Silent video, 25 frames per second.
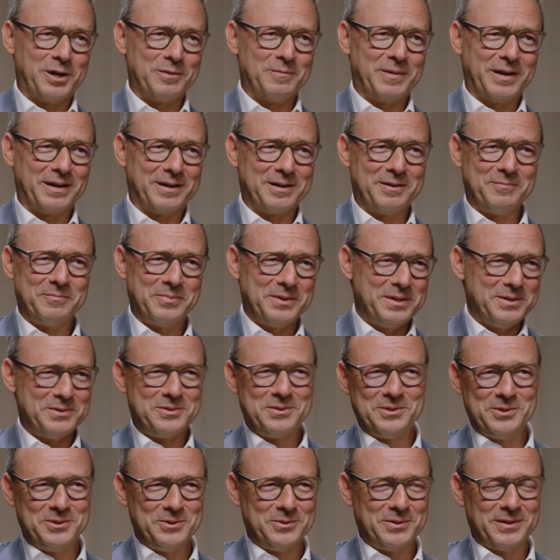in my company
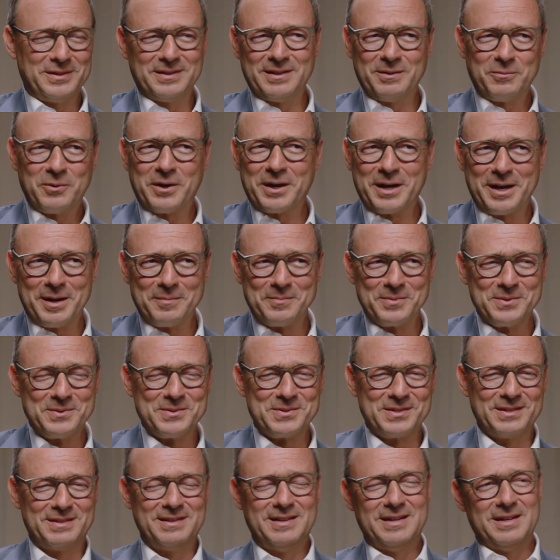to you, and then what
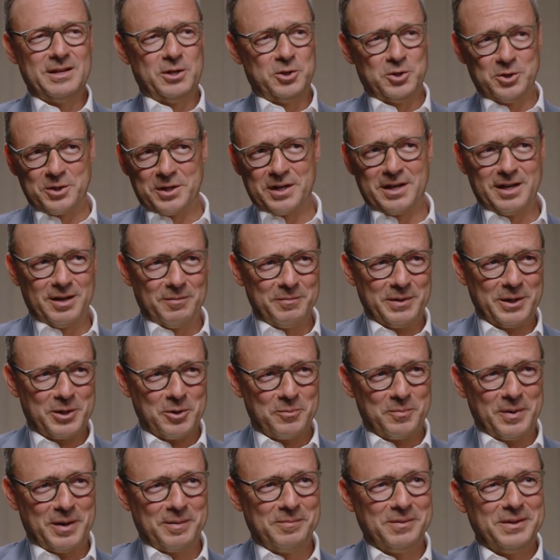happens? And you're going to help me go
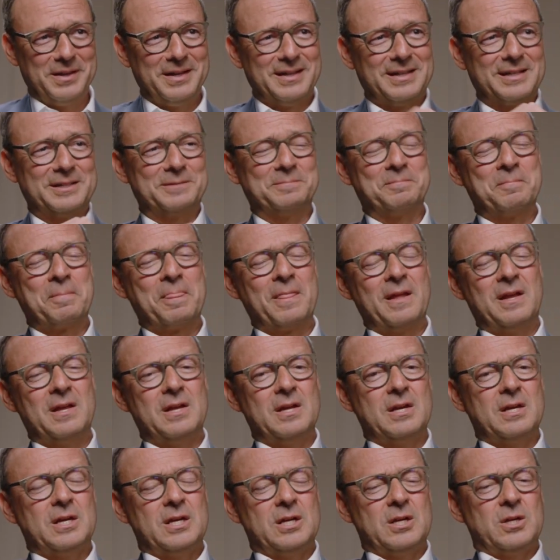public? And
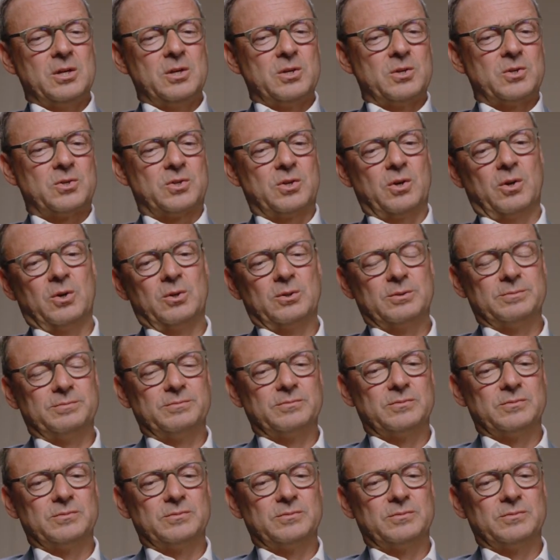so